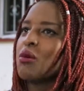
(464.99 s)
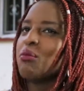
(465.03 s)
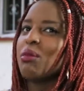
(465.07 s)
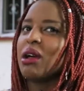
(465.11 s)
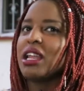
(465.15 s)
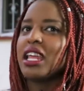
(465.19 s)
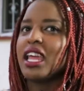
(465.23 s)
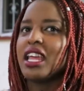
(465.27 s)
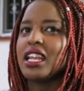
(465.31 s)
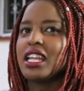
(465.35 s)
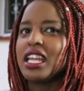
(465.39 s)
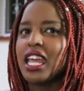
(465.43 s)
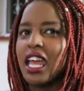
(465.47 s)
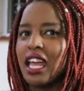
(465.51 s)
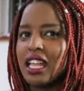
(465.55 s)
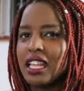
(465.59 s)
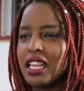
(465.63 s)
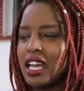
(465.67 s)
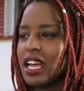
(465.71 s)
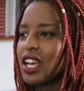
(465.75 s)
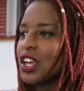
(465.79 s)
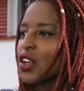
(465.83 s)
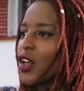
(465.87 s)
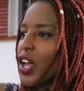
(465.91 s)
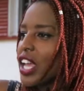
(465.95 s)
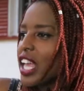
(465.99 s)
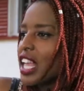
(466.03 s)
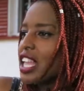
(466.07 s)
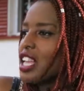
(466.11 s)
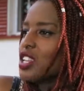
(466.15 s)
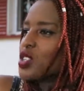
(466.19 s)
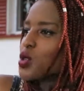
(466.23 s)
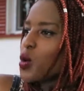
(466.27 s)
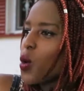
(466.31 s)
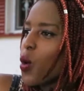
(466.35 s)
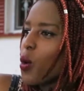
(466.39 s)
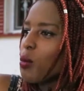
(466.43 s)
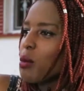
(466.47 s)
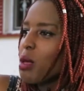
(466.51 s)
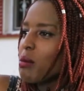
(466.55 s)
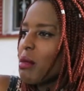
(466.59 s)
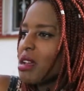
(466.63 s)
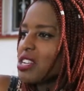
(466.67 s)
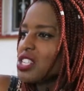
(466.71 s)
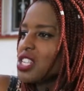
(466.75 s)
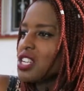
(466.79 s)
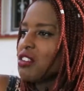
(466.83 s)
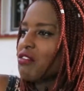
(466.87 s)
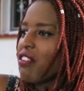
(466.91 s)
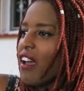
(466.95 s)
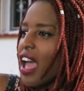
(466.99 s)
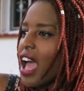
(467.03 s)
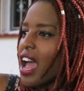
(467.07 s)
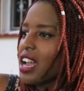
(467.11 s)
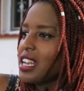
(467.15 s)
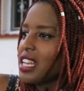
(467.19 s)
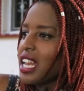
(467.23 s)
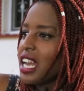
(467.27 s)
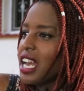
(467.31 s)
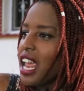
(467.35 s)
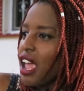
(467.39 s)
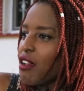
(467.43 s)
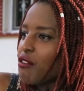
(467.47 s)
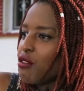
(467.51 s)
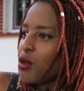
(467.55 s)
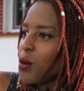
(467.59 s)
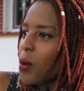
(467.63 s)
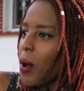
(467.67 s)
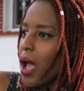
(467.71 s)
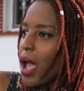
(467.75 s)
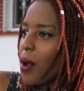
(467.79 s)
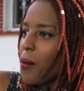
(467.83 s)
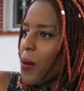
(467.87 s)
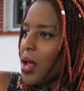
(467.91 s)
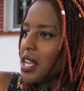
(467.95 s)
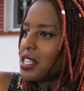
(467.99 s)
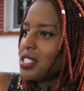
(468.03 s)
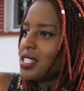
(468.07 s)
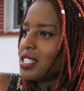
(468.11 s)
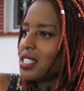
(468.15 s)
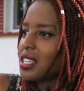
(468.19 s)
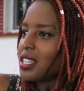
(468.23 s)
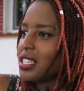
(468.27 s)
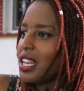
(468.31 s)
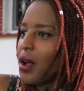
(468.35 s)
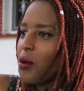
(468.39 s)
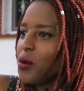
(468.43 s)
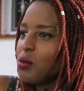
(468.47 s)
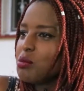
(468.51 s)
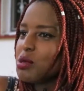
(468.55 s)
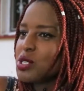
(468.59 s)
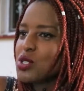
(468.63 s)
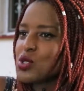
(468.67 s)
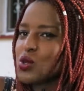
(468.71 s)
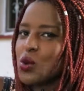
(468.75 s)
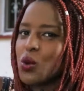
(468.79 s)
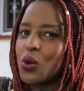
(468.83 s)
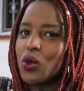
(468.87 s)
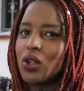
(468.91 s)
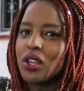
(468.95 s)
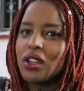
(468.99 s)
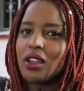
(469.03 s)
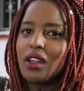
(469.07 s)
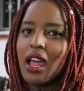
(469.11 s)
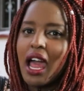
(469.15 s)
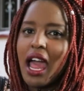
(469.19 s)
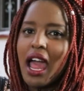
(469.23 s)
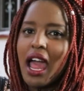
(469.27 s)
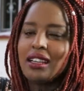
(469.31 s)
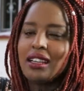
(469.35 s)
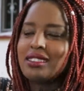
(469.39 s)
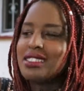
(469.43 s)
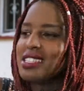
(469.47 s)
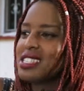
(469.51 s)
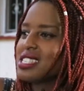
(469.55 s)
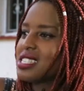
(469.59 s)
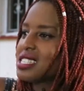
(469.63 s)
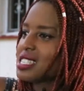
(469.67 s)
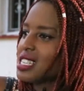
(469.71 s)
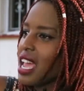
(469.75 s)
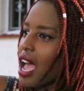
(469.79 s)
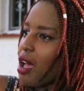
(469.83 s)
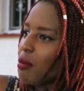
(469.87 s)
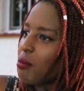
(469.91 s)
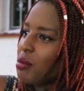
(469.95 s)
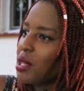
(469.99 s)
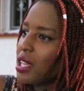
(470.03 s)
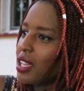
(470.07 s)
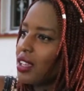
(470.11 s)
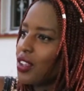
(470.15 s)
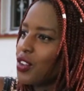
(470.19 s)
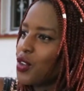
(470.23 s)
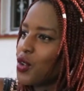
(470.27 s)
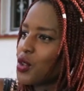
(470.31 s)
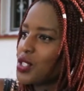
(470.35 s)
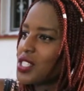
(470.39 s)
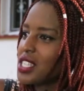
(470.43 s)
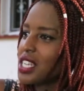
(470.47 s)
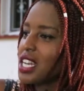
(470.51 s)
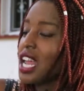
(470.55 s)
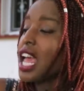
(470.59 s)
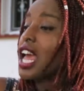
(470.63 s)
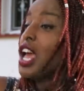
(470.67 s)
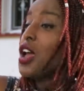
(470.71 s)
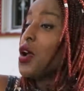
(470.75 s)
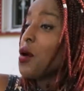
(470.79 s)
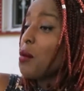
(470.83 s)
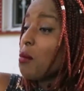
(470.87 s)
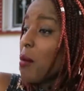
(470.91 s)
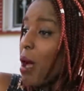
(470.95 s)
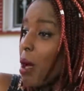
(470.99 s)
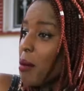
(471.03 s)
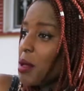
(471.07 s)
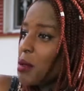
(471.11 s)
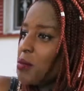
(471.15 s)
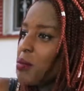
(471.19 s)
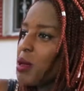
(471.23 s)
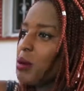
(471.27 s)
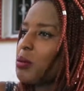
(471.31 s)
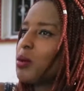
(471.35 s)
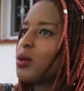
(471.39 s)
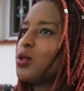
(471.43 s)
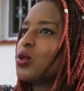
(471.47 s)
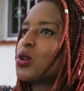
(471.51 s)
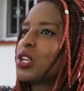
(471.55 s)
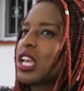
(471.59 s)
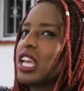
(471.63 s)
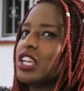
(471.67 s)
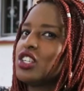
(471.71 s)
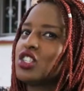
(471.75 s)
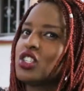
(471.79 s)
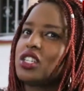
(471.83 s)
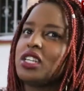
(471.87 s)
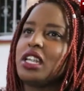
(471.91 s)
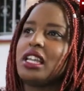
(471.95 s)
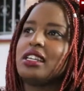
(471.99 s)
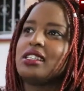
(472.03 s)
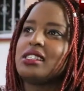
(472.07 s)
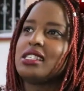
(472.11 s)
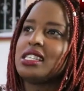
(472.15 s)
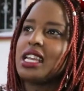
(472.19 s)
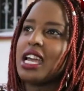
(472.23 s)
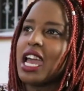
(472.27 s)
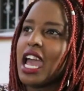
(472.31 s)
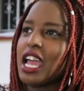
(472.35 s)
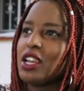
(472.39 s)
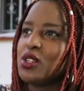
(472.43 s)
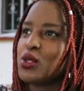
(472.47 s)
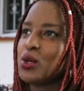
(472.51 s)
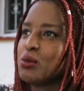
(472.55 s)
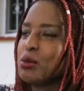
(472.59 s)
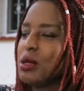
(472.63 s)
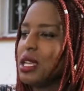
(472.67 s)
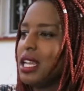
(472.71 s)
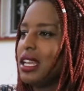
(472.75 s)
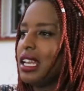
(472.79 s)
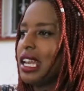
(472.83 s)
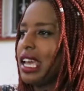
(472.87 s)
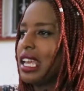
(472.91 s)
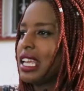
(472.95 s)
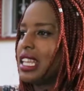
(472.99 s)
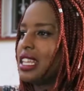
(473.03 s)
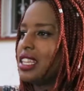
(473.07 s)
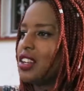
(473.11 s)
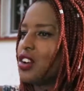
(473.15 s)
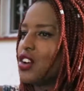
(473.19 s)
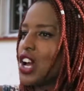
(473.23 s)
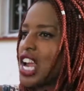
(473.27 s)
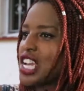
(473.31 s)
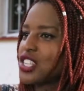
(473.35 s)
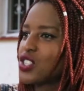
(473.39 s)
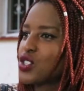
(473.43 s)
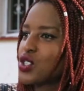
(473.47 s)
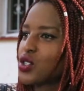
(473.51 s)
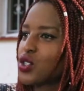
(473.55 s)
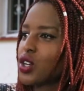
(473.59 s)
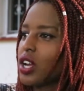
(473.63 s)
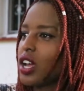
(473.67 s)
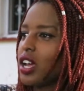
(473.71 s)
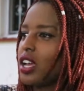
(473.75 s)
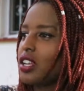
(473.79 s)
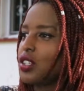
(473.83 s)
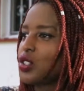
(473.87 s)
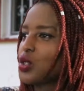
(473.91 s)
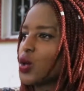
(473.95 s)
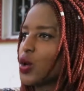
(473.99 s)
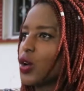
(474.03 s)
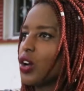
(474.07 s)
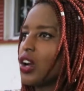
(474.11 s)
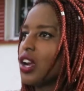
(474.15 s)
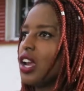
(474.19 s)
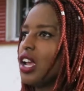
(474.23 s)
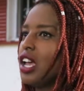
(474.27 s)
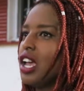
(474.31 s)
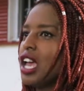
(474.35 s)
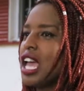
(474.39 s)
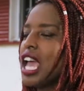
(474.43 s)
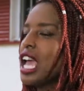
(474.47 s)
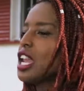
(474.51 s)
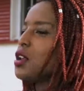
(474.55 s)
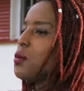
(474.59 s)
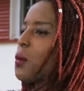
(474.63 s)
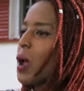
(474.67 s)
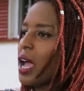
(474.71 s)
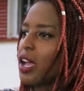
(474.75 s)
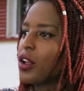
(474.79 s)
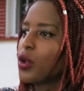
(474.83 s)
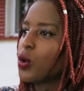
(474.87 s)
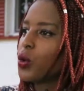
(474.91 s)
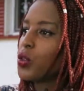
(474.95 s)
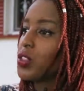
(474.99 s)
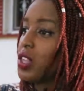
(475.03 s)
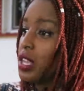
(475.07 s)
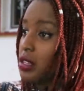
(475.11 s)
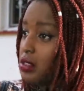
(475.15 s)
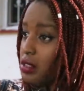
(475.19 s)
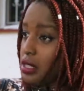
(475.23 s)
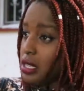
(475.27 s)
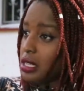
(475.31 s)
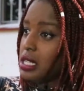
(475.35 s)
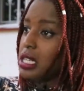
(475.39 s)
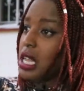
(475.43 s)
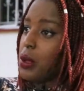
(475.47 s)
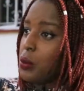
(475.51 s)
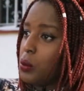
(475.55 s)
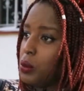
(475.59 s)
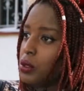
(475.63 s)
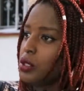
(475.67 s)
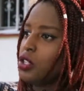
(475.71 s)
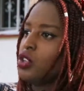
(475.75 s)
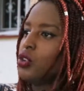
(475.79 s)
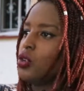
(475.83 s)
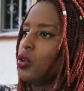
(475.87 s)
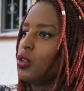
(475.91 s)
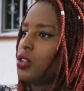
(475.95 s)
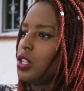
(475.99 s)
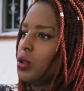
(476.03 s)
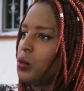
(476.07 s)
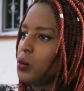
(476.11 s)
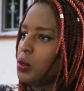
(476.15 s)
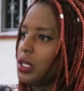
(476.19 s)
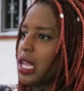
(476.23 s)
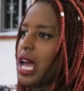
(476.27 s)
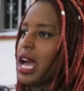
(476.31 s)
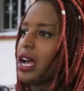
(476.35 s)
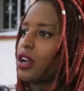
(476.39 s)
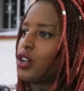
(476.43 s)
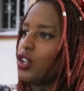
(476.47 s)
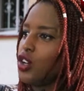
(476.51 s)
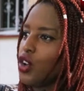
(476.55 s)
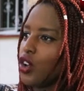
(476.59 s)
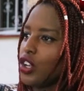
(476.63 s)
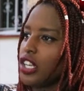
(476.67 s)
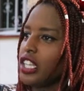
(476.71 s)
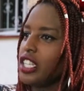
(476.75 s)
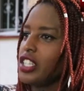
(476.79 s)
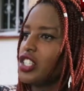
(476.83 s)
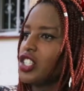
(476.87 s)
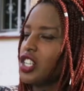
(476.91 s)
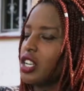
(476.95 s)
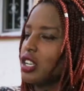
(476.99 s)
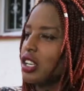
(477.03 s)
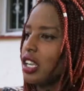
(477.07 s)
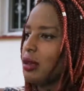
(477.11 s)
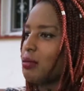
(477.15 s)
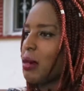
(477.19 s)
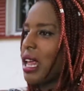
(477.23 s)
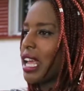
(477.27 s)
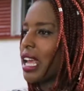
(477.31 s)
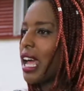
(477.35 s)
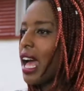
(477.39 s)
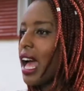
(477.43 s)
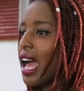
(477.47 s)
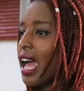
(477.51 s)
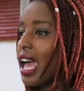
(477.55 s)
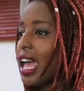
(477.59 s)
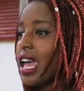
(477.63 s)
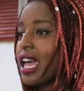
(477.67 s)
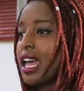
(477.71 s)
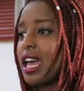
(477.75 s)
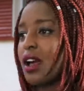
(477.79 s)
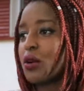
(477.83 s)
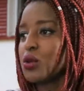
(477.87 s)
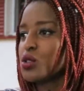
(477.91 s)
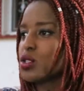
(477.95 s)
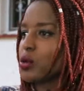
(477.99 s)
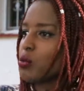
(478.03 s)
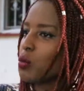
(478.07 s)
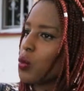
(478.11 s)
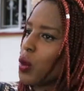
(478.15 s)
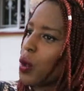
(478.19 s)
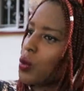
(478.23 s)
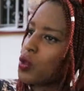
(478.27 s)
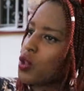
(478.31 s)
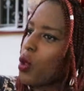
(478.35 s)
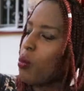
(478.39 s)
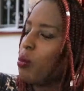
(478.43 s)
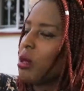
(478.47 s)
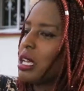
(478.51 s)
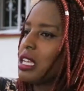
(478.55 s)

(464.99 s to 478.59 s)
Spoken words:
But here in Kenya, Kenya is home. Imagine if I had that everywhere I went. That would be so disturbing. You're sitting, I mean, people occasionally say hi to me, like in a restaurant or anywhere I go, they will acknowledge and be like, hi, I was your